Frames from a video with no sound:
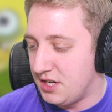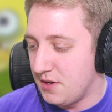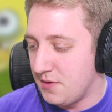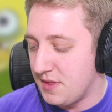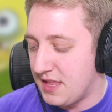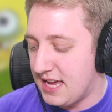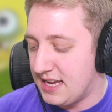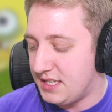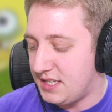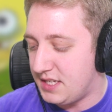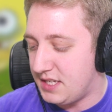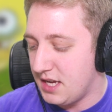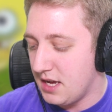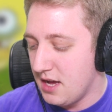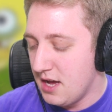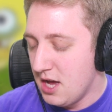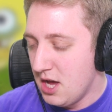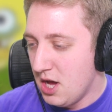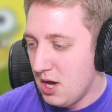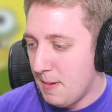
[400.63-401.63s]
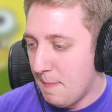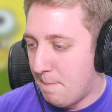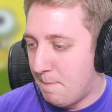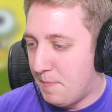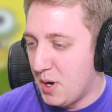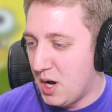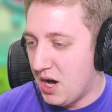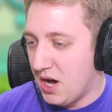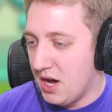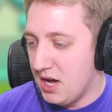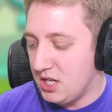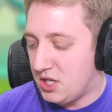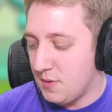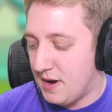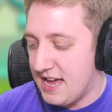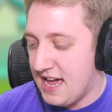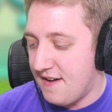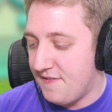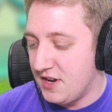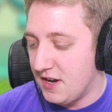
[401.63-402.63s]
to do this. But do
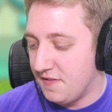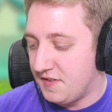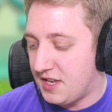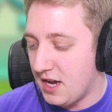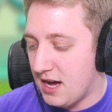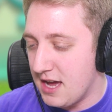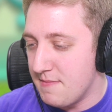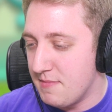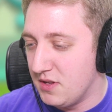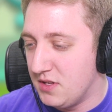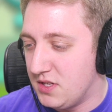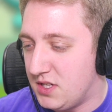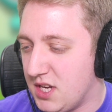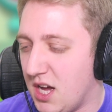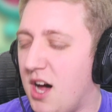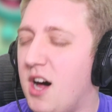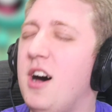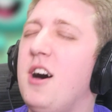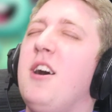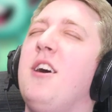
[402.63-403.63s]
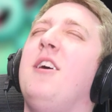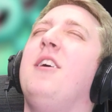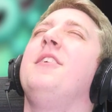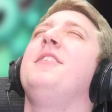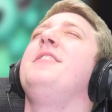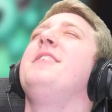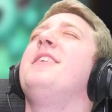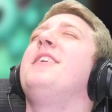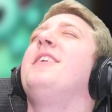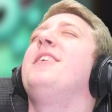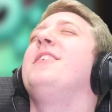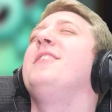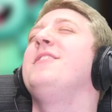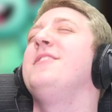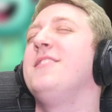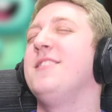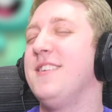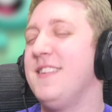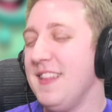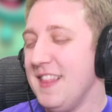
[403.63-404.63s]
I have enough diamonds? Oh,
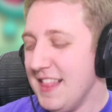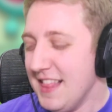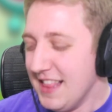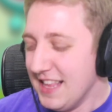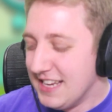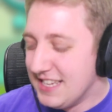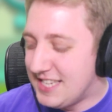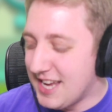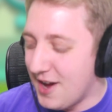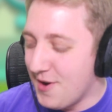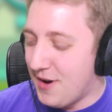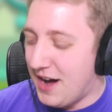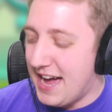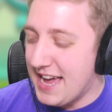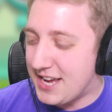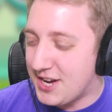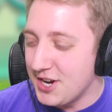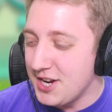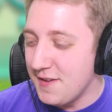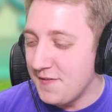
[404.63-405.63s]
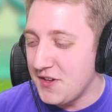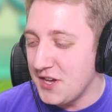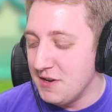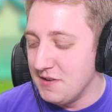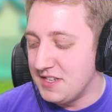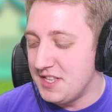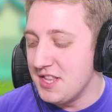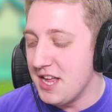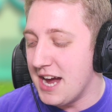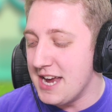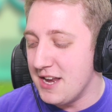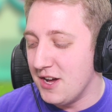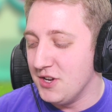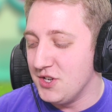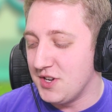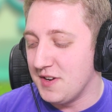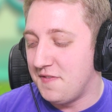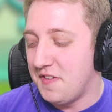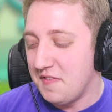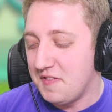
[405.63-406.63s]
no! So I could have used
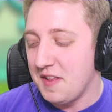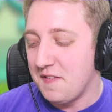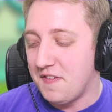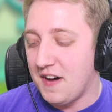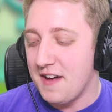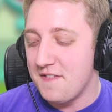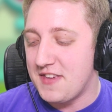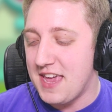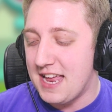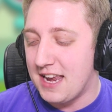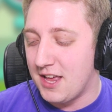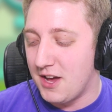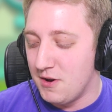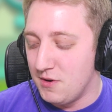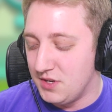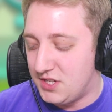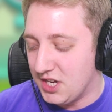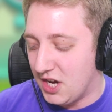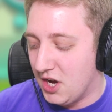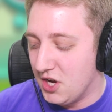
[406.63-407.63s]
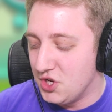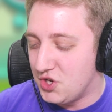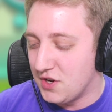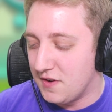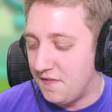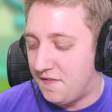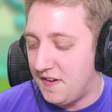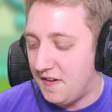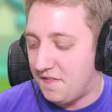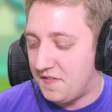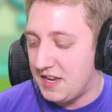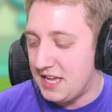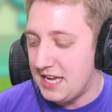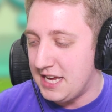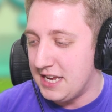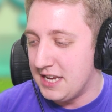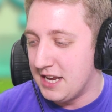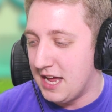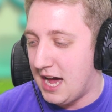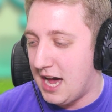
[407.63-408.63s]
955 yellows,
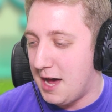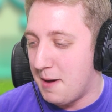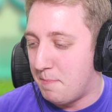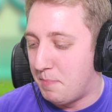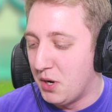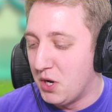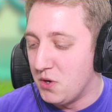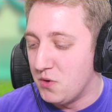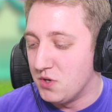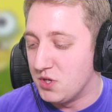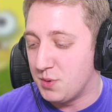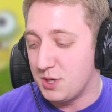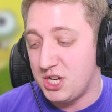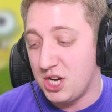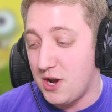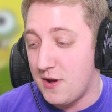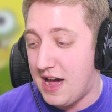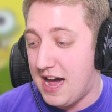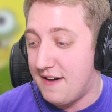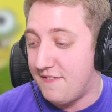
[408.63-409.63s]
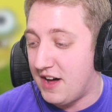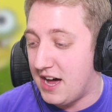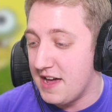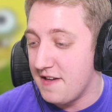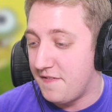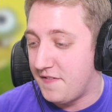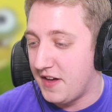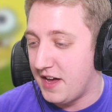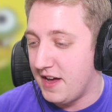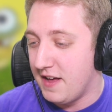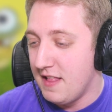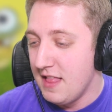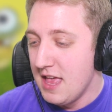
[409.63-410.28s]
115 uh, blues, which I don't have either.